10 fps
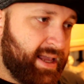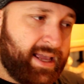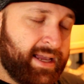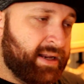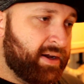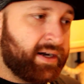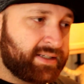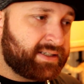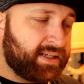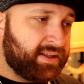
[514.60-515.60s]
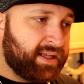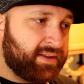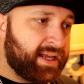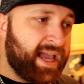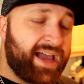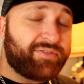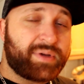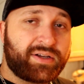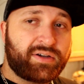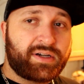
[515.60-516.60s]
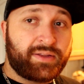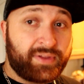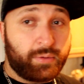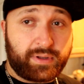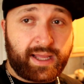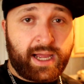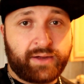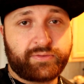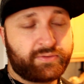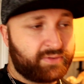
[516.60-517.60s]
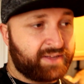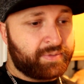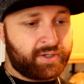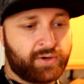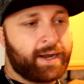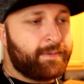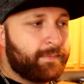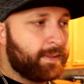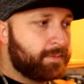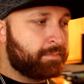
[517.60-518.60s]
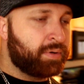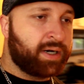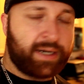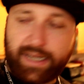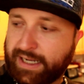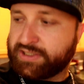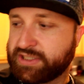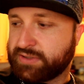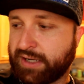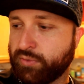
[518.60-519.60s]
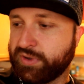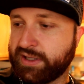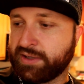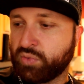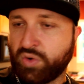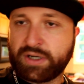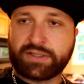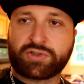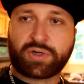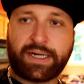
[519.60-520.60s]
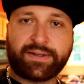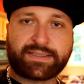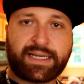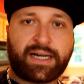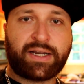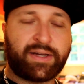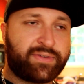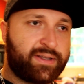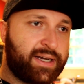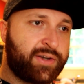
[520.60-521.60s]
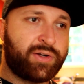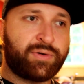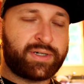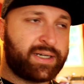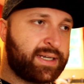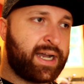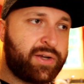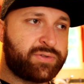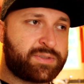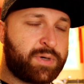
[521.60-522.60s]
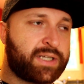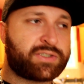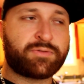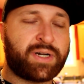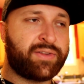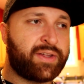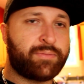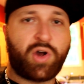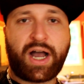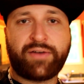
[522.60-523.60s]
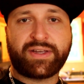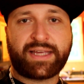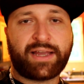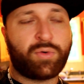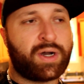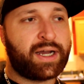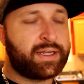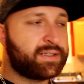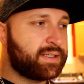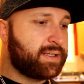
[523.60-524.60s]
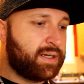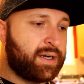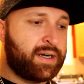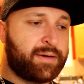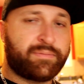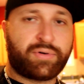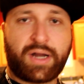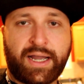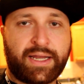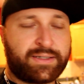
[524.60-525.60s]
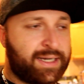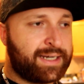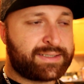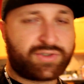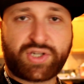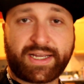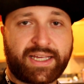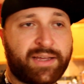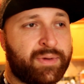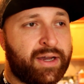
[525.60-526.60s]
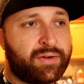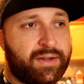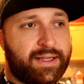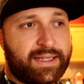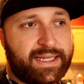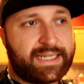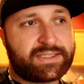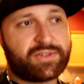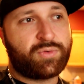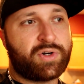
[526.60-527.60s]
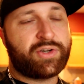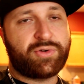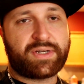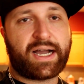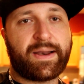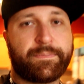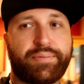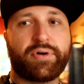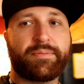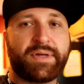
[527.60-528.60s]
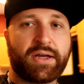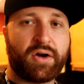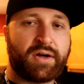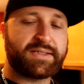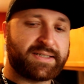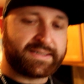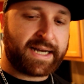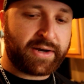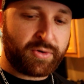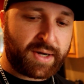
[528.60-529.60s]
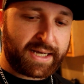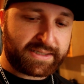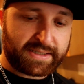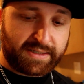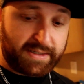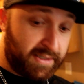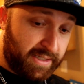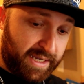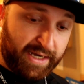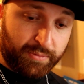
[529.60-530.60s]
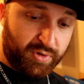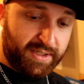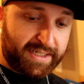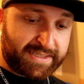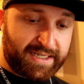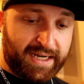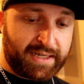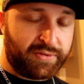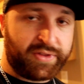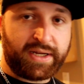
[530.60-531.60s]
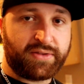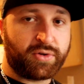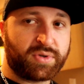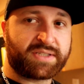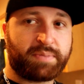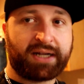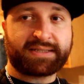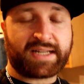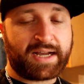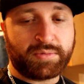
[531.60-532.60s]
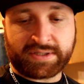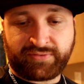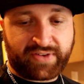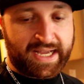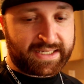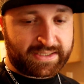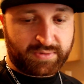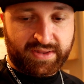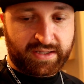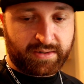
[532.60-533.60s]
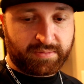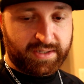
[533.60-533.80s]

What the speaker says: honestly, they have been good. They really have. They've been great. But I really wanted to try this out. I know a guy who's sponsored by them, Mojave KY, Brian, guys, check him out. He's the one who kind of put me on to Dyno-Wax, and I'm really excited. The response time was fast with them.